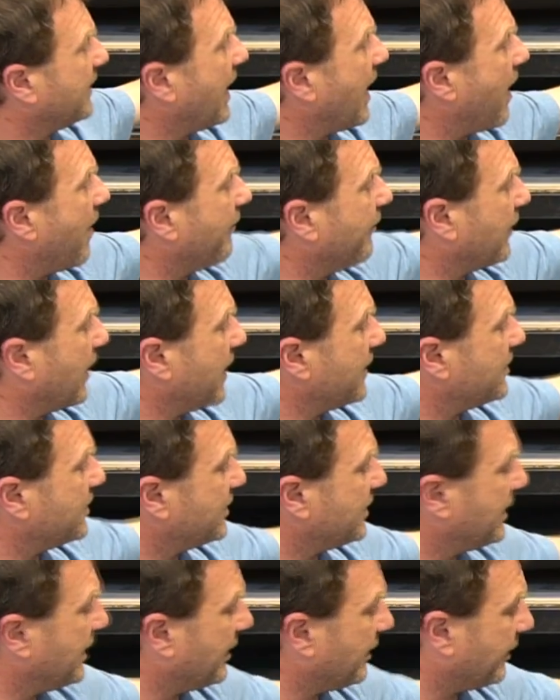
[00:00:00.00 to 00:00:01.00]
galvanized
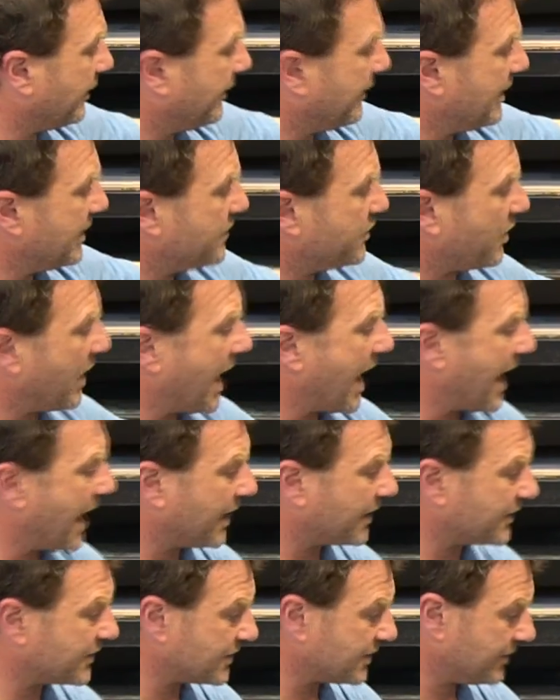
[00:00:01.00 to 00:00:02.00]
steel in these
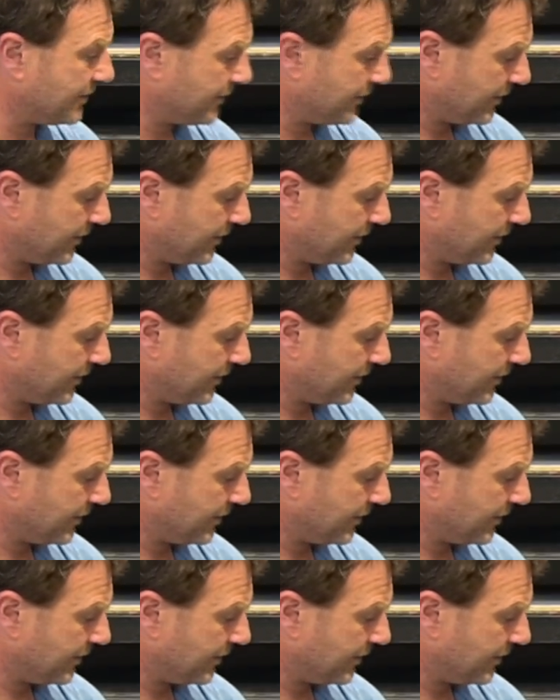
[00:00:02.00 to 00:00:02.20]
racks.